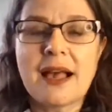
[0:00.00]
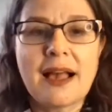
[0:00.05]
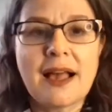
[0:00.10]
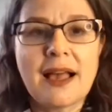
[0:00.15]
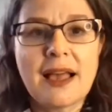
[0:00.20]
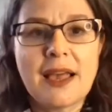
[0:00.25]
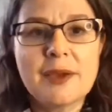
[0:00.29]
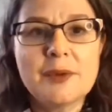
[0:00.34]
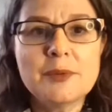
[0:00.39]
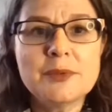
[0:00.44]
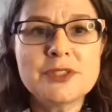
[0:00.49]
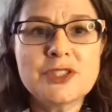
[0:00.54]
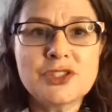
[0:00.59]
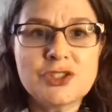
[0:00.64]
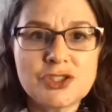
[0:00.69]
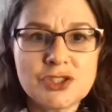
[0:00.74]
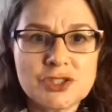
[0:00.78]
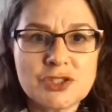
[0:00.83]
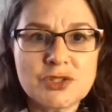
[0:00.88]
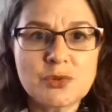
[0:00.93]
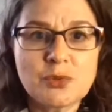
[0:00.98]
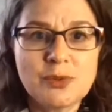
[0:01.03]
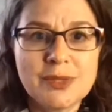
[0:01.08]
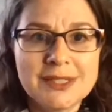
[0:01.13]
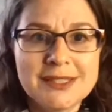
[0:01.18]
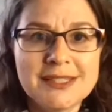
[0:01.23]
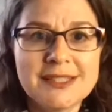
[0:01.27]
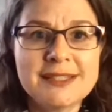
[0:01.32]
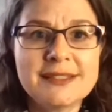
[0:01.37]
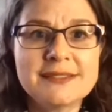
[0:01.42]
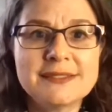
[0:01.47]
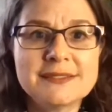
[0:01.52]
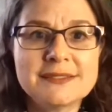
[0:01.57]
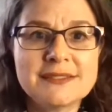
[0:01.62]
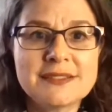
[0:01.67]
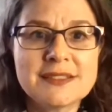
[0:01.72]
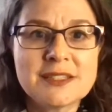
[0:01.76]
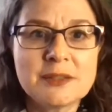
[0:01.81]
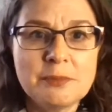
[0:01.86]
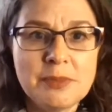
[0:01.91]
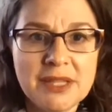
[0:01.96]
I was just willing
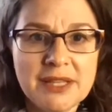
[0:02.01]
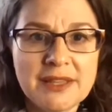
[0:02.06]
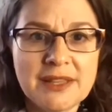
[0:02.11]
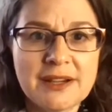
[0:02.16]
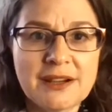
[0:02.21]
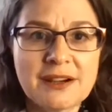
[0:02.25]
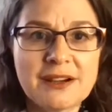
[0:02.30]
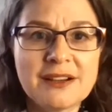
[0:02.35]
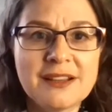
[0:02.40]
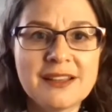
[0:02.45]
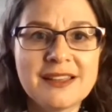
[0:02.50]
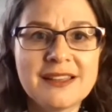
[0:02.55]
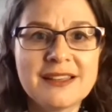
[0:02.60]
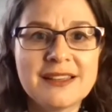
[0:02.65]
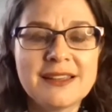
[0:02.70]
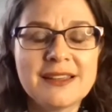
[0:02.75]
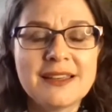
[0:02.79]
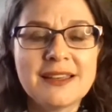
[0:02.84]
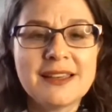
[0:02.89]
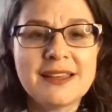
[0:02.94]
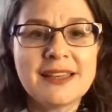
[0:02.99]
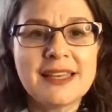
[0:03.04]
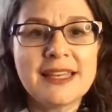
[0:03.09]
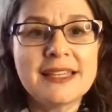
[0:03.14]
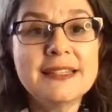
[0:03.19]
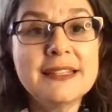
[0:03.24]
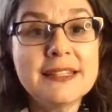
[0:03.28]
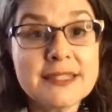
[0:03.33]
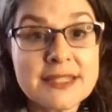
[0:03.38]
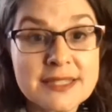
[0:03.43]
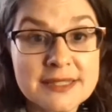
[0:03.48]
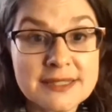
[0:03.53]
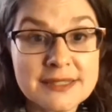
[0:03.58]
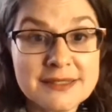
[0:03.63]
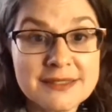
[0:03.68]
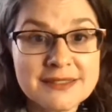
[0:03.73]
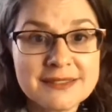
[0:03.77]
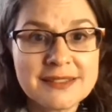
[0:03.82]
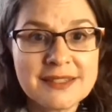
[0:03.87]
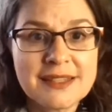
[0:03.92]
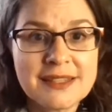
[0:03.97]
to be there and listen
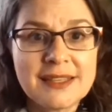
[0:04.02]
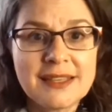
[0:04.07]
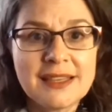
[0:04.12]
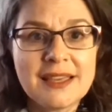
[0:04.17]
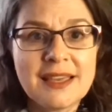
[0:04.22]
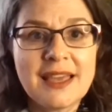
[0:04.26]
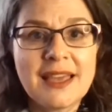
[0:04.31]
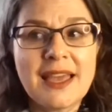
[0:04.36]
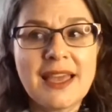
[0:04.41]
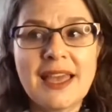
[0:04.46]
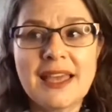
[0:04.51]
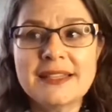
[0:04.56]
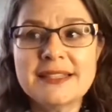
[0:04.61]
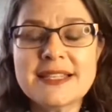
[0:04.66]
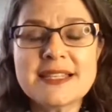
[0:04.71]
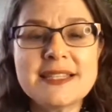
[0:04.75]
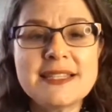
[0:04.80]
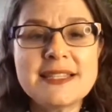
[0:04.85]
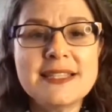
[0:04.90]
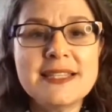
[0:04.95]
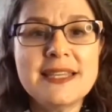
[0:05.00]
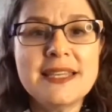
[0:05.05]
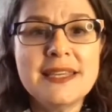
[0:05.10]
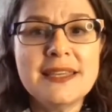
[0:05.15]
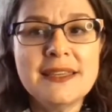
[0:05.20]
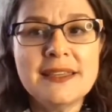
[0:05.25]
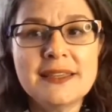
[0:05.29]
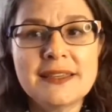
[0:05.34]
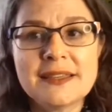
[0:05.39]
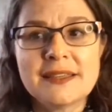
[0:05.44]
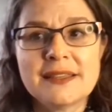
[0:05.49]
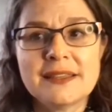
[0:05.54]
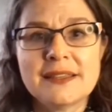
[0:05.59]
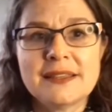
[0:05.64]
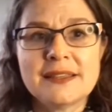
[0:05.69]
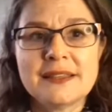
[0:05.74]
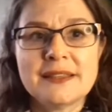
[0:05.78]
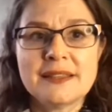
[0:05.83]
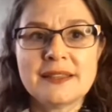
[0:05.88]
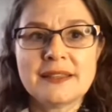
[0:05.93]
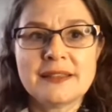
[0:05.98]
and see
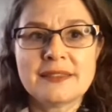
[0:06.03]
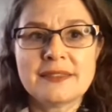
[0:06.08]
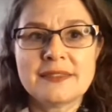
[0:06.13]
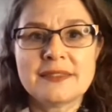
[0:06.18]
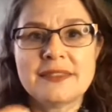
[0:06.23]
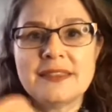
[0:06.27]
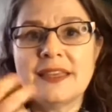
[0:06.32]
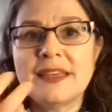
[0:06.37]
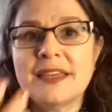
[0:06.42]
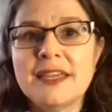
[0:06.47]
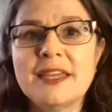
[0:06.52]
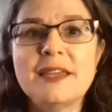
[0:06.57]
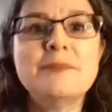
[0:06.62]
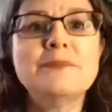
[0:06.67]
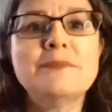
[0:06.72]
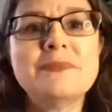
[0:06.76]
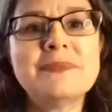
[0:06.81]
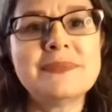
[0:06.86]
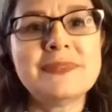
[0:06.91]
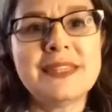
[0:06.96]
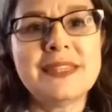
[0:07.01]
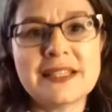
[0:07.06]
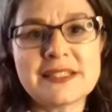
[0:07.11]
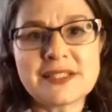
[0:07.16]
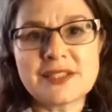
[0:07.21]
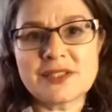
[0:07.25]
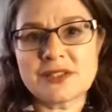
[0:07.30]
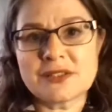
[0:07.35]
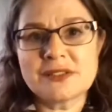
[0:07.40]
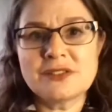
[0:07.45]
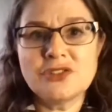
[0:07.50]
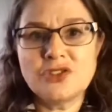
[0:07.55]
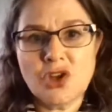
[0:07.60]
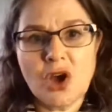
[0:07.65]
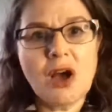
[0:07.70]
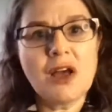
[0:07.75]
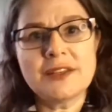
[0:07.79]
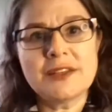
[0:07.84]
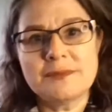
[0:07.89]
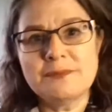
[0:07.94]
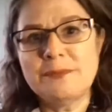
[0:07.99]
the him that's
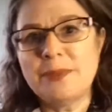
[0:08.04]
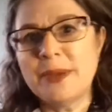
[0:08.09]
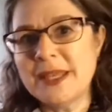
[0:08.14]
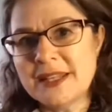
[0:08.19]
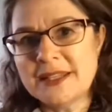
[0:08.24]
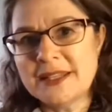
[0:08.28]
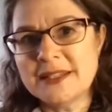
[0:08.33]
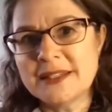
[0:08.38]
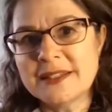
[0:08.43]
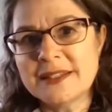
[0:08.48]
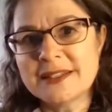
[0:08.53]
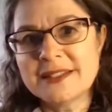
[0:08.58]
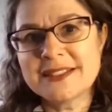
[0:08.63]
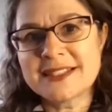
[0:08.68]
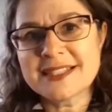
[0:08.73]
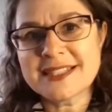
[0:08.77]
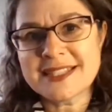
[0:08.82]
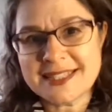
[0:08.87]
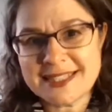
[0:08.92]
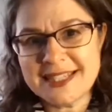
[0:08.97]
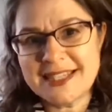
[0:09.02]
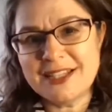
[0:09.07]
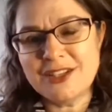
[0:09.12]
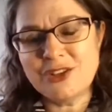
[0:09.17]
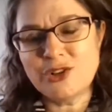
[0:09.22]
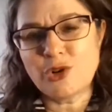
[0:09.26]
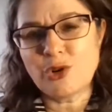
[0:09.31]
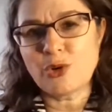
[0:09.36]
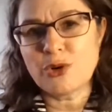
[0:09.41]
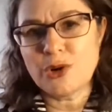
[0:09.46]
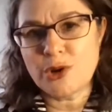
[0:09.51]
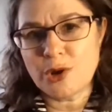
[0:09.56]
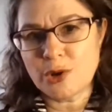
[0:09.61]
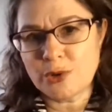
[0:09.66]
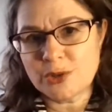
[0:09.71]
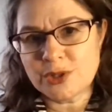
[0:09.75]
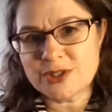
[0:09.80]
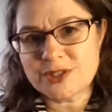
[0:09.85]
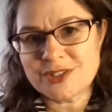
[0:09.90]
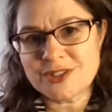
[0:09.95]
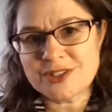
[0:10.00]
not been seen or
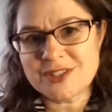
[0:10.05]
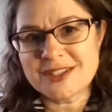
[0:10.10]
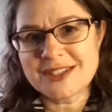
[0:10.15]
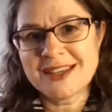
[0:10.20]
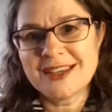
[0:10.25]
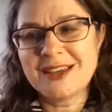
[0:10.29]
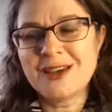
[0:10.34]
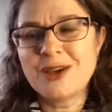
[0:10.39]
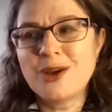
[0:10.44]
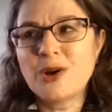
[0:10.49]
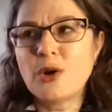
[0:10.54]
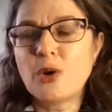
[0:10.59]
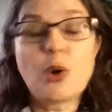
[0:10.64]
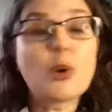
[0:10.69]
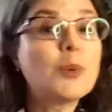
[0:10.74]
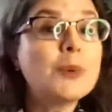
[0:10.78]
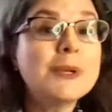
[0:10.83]
noticed or